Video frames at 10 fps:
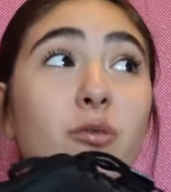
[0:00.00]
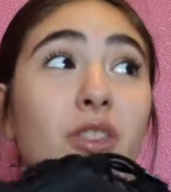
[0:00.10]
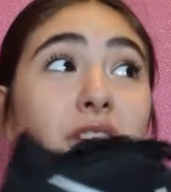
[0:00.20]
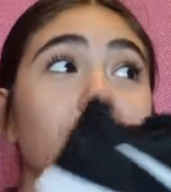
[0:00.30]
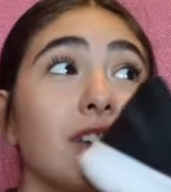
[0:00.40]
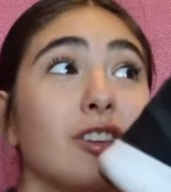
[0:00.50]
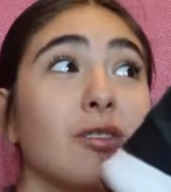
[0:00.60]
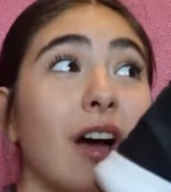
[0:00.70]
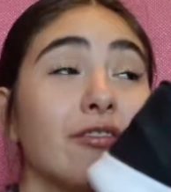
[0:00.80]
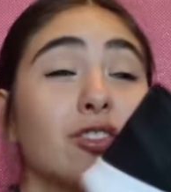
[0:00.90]
one thing you
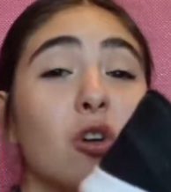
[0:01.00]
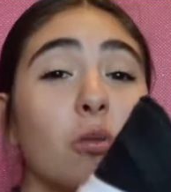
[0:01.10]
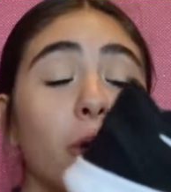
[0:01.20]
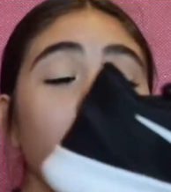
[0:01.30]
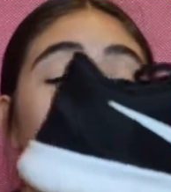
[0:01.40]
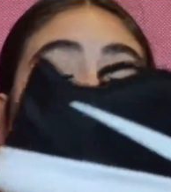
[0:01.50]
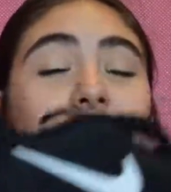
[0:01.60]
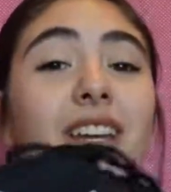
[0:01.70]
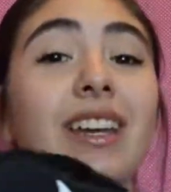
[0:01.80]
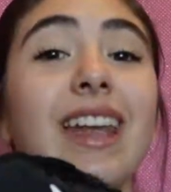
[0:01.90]
have to know about me I
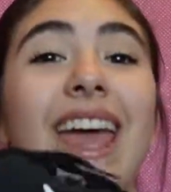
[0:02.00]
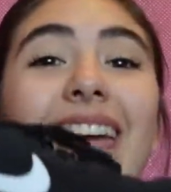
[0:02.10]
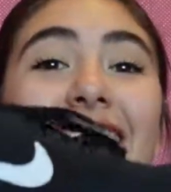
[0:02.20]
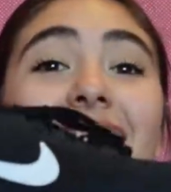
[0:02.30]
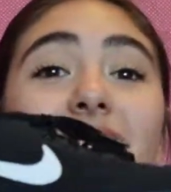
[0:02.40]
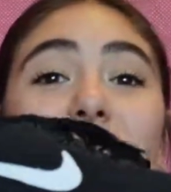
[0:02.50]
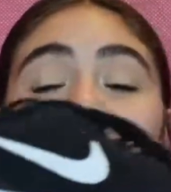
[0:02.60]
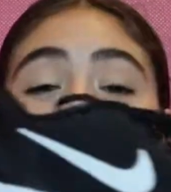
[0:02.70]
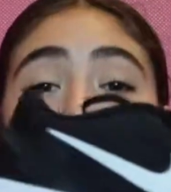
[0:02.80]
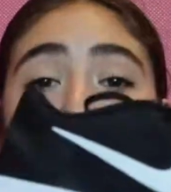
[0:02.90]
freaking hate
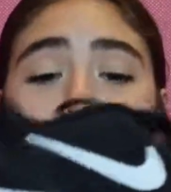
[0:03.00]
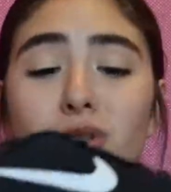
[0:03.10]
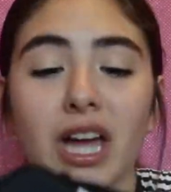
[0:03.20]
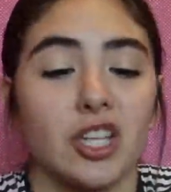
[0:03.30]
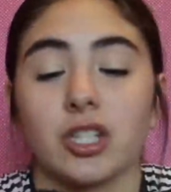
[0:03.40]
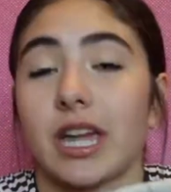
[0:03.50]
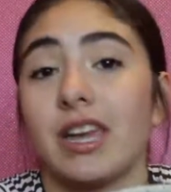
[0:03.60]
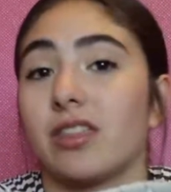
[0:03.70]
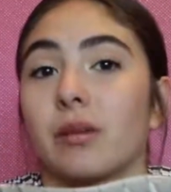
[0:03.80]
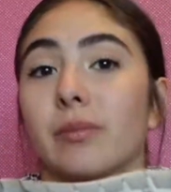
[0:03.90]
running shoes I just
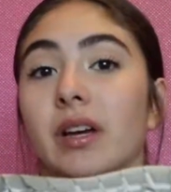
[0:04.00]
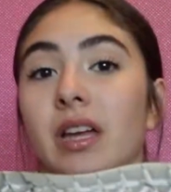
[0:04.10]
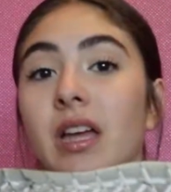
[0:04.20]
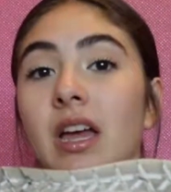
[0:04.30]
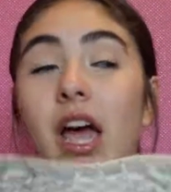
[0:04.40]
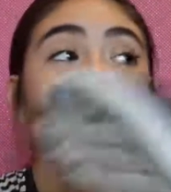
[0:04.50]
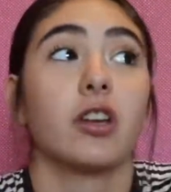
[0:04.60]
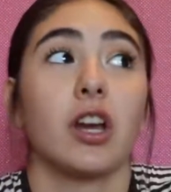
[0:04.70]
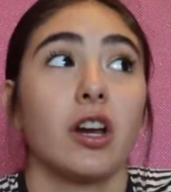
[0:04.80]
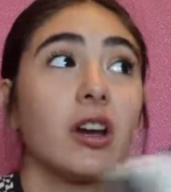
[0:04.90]
hate them I don't
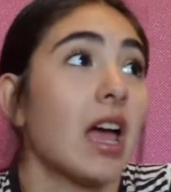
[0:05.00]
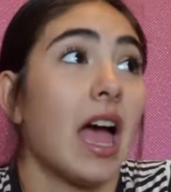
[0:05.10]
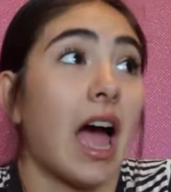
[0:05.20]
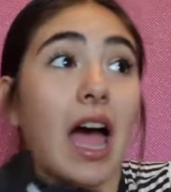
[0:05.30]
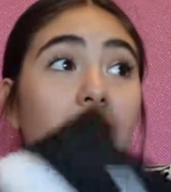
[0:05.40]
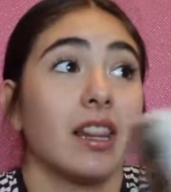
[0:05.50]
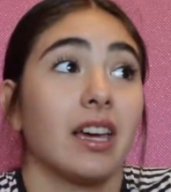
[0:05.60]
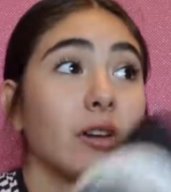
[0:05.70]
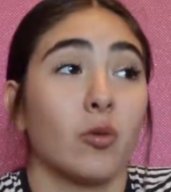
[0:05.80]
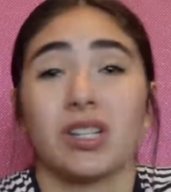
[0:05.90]
care
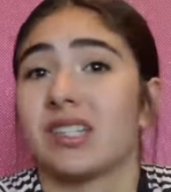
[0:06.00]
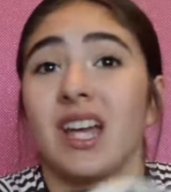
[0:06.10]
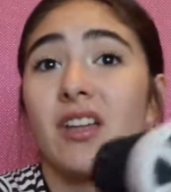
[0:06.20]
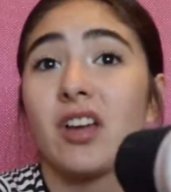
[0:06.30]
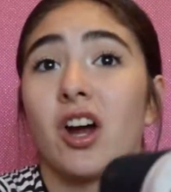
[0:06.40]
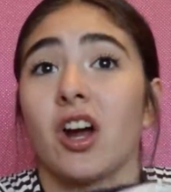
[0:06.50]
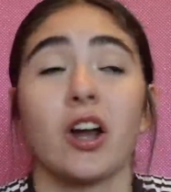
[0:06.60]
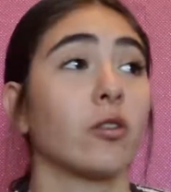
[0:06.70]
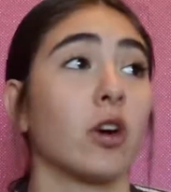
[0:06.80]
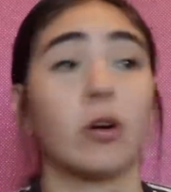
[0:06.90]
like what style they are, I
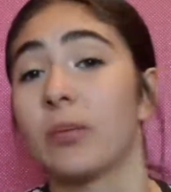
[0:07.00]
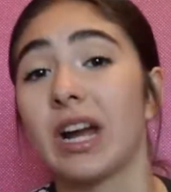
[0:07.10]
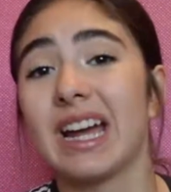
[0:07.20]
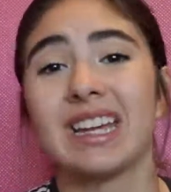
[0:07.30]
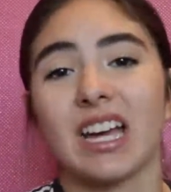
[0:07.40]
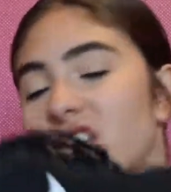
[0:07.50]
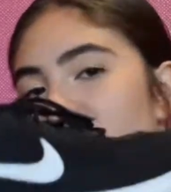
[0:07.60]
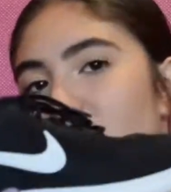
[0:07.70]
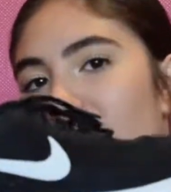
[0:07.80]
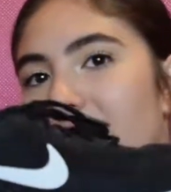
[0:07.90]
don't care what brand, I
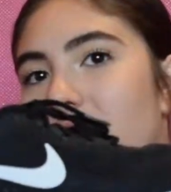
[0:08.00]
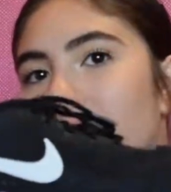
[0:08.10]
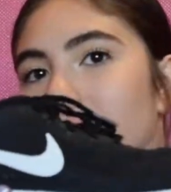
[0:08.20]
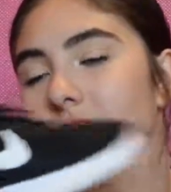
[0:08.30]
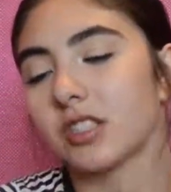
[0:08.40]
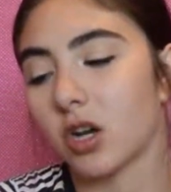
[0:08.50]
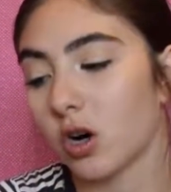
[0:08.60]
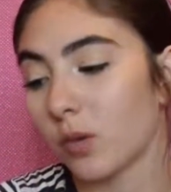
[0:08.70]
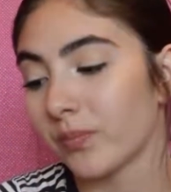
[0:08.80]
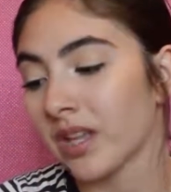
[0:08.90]
just don't like them.
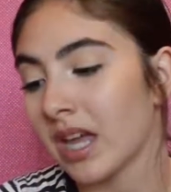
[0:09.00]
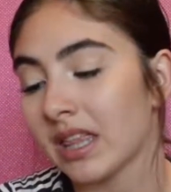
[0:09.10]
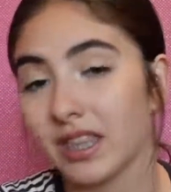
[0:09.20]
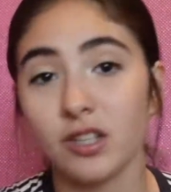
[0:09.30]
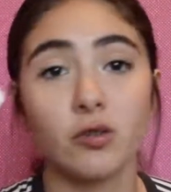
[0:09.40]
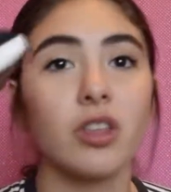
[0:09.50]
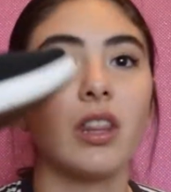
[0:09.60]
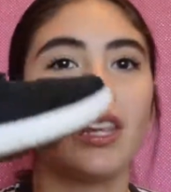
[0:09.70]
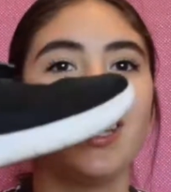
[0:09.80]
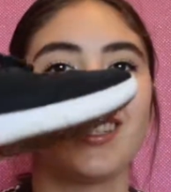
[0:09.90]
So these are the
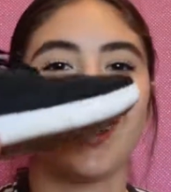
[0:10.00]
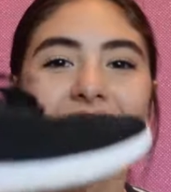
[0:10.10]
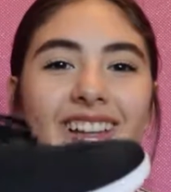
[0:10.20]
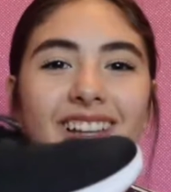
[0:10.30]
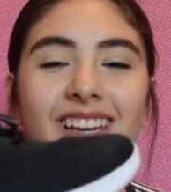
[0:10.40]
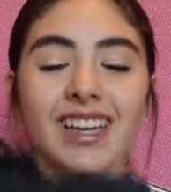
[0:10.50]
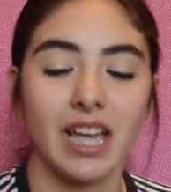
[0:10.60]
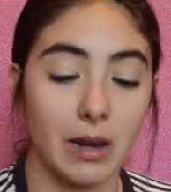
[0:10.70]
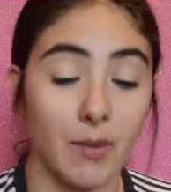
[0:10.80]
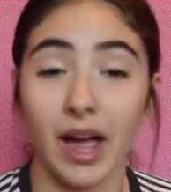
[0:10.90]
least ugly
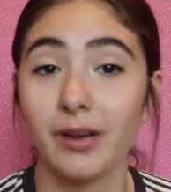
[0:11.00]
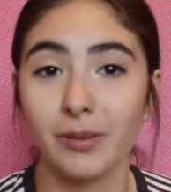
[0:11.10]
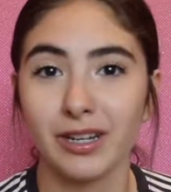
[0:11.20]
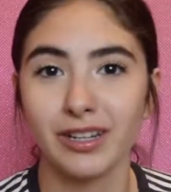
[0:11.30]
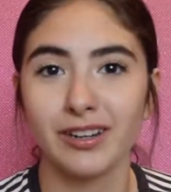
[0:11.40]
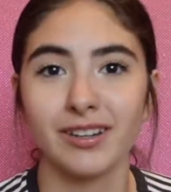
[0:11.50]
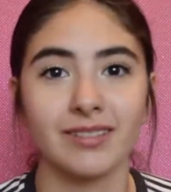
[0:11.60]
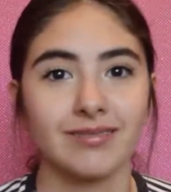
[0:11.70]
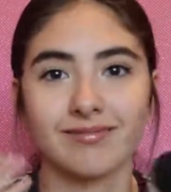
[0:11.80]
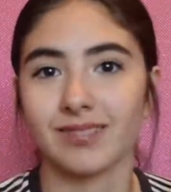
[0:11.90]
in my opinion.
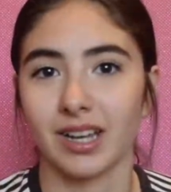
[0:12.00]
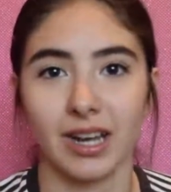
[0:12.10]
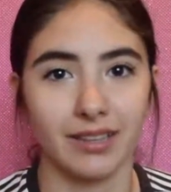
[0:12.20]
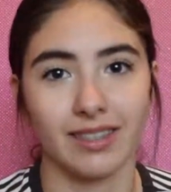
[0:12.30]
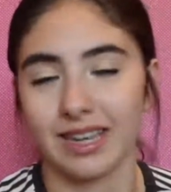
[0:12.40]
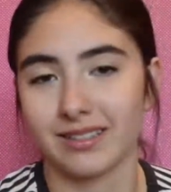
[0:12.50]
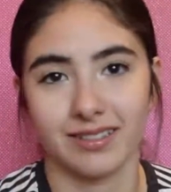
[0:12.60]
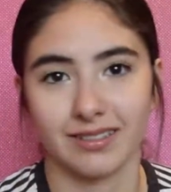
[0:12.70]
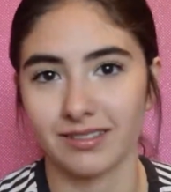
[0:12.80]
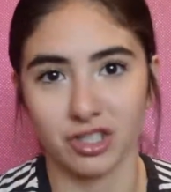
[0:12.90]
I,
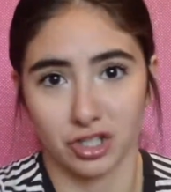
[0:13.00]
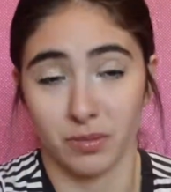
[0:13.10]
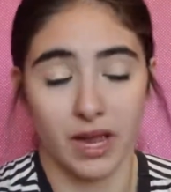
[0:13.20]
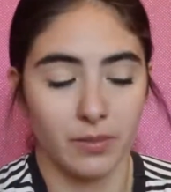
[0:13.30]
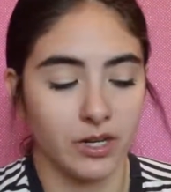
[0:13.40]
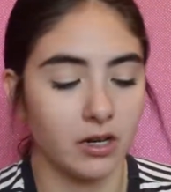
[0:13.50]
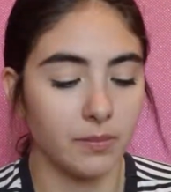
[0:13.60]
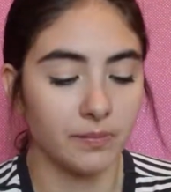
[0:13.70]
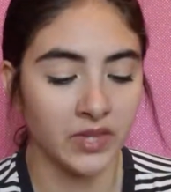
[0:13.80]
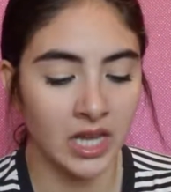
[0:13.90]
that's just my
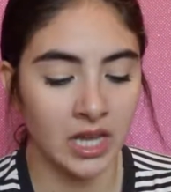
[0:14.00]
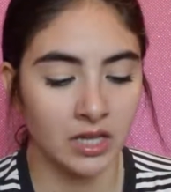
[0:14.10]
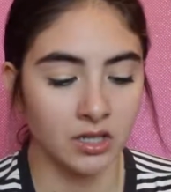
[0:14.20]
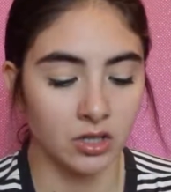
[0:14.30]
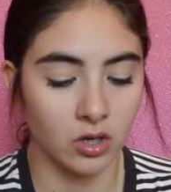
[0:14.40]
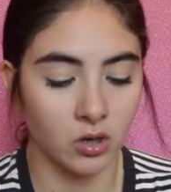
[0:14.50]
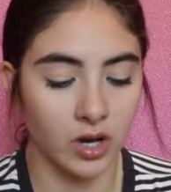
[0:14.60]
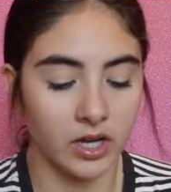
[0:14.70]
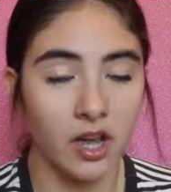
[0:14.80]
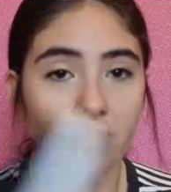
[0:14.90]
opinion. So
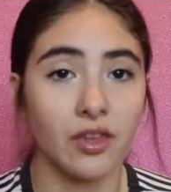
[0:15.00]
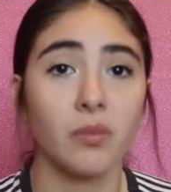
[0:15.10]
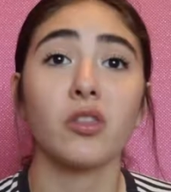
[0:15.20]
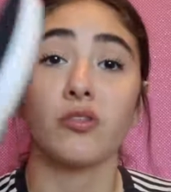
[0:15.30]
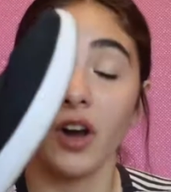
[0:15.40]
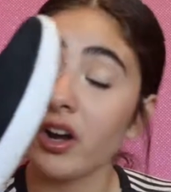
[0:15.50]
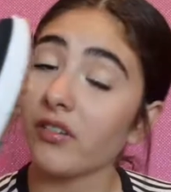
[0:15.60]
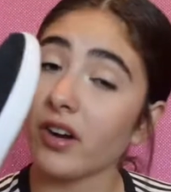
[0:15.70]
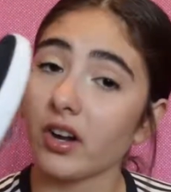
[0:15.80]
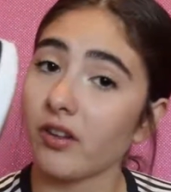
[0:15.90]
I got them. They're very,
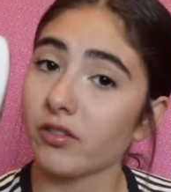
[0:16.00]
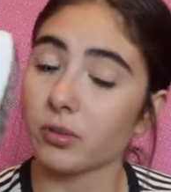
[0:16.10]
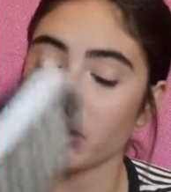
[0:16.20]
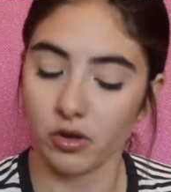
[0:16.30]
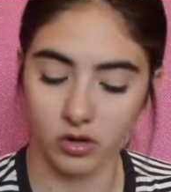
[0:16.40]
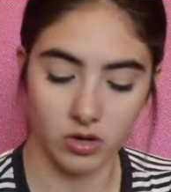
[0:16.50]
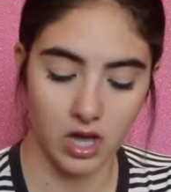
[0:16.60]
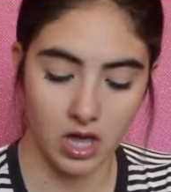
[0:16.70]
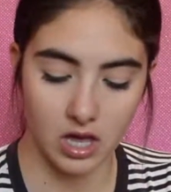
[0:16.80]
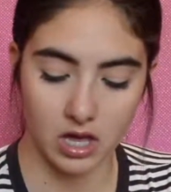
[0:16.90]
very comfortable though.
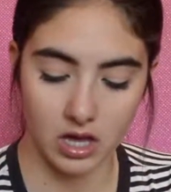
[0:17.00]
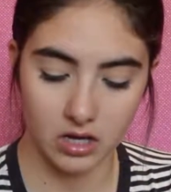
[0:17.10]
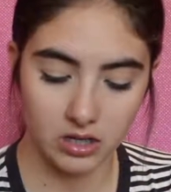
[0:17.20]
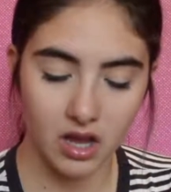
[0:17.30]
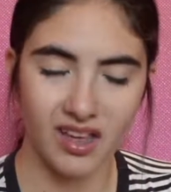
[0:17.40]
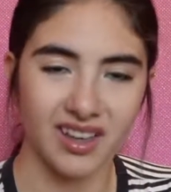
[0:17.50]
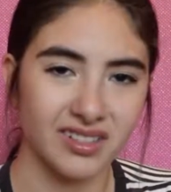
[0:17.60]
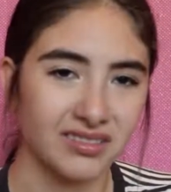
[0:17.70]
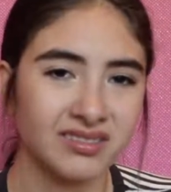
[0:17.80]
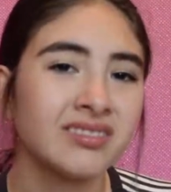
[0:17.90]
And yeah,
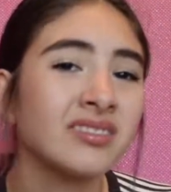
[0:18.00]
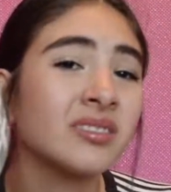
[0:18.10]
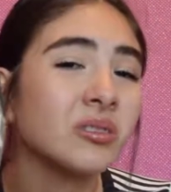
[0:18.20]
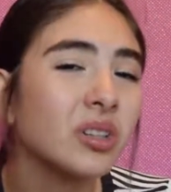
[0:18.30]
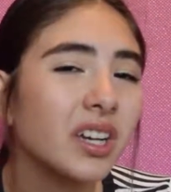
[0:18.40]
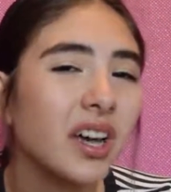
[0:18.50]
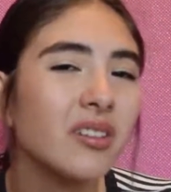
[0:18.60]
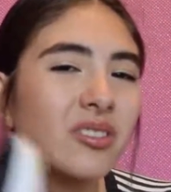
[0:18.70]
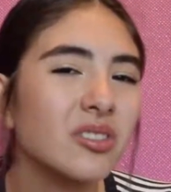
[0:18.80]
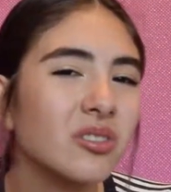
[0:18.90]

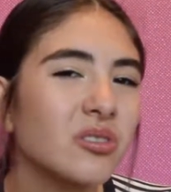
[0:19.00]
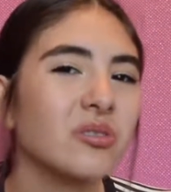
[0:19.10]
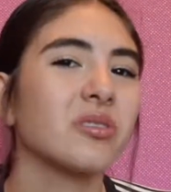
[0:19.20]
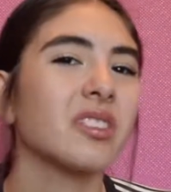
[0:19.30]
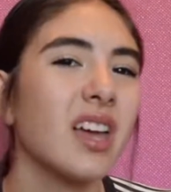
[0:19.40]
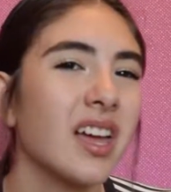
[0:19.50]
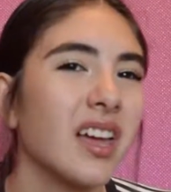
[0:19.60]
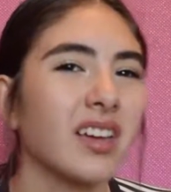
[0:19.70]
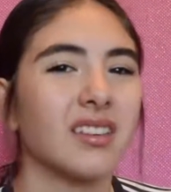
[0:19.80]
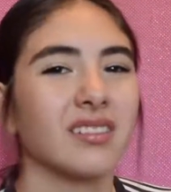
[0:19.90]
workout shoes, yay.